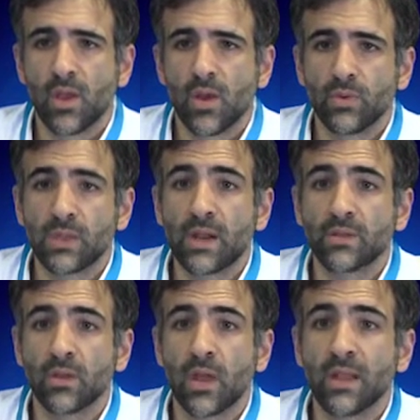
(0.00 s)
What are
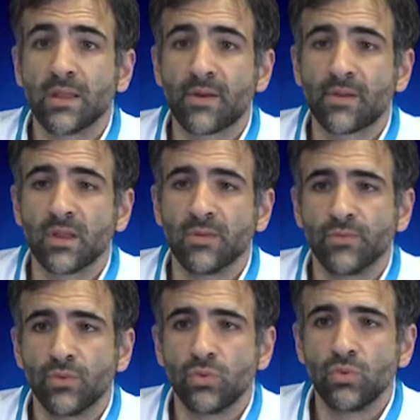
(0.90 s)
the alternatives
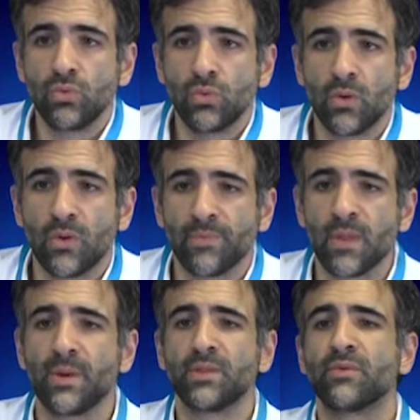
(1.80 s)
to
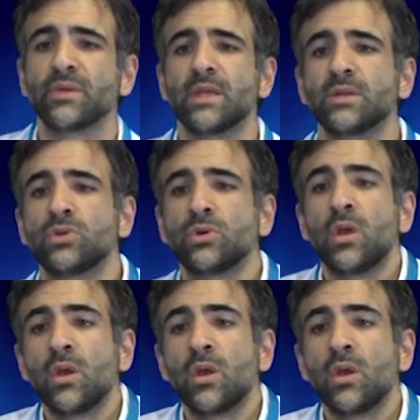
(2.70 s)
hepatic resection